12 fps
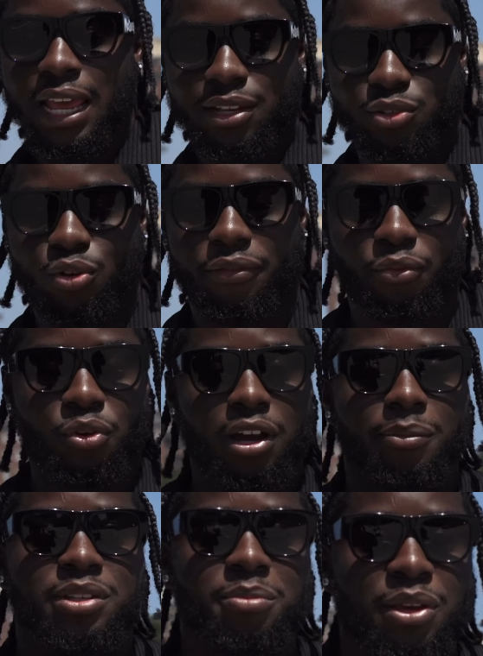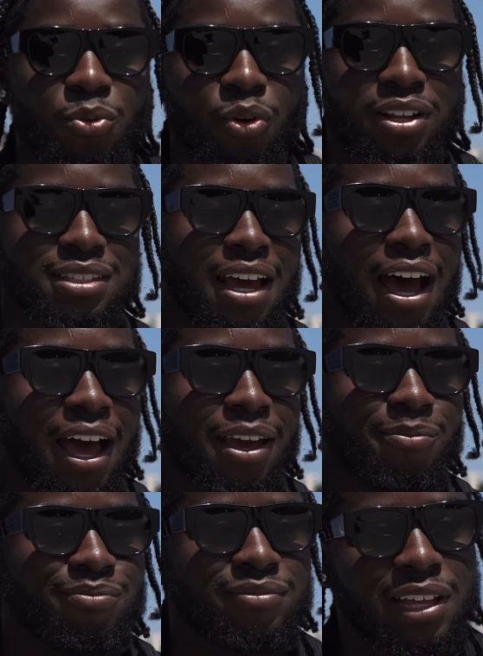So if you come to me one
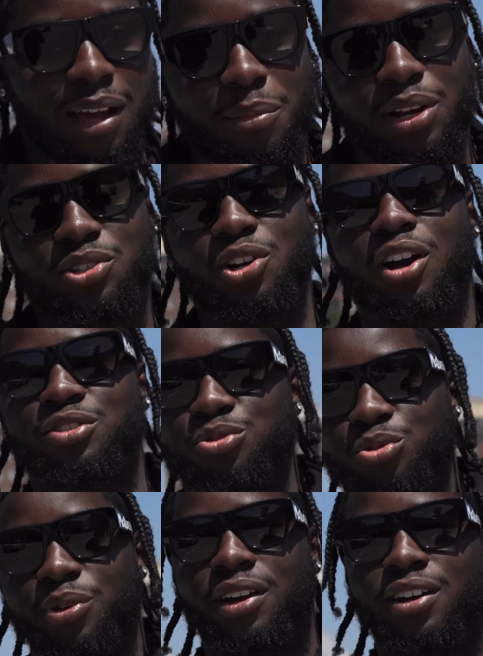time, I'm gonna charge you three